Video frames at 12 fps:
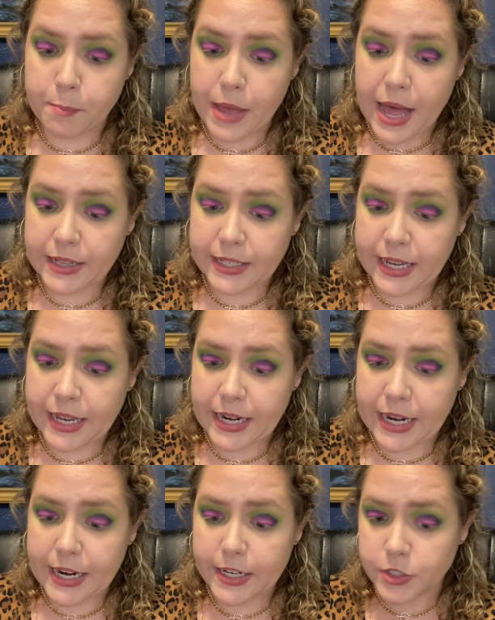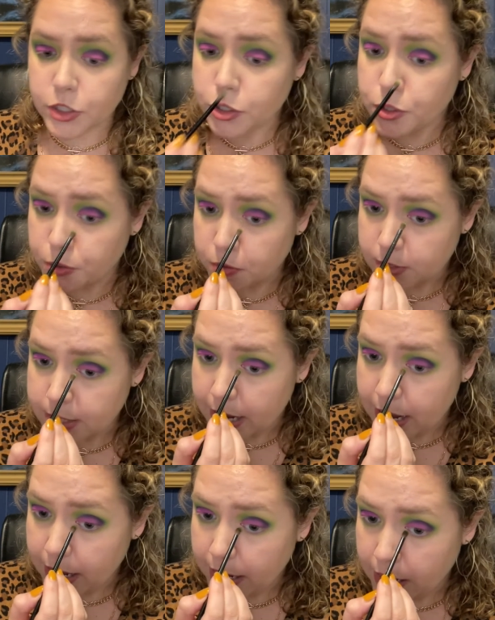ballot is
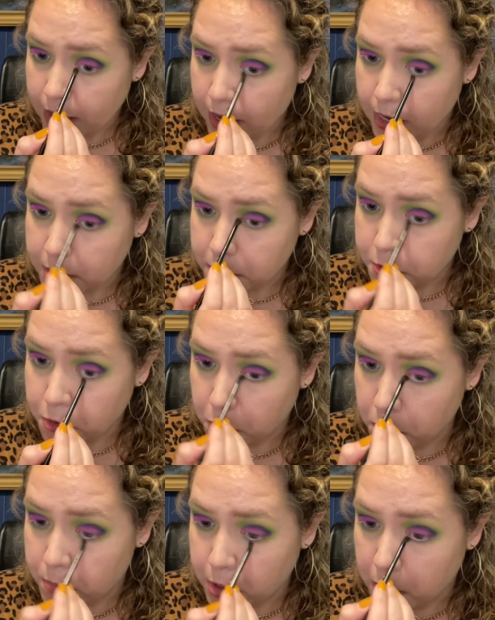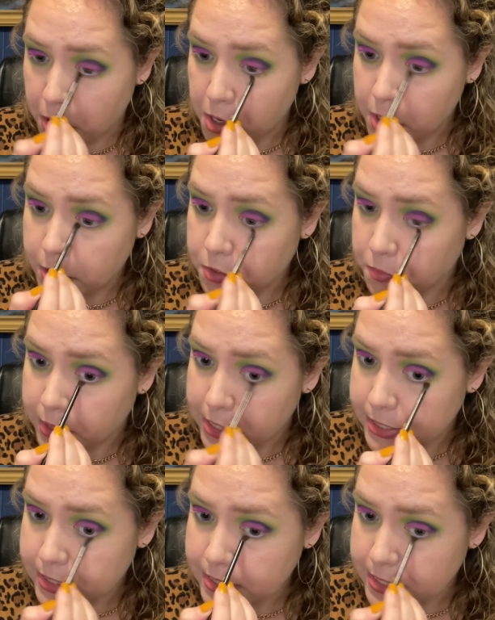Tuesday, October
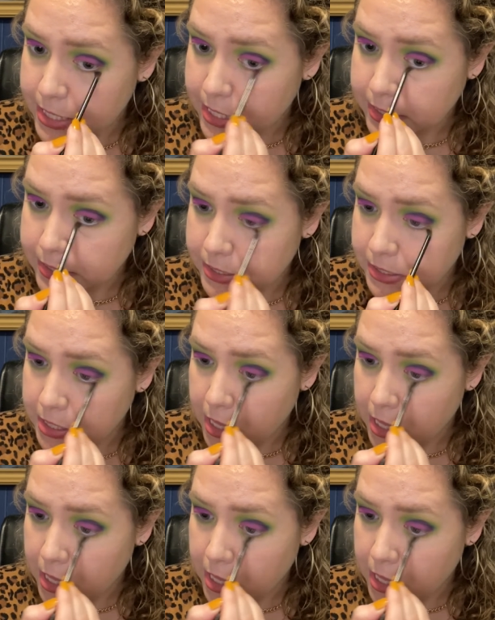26th,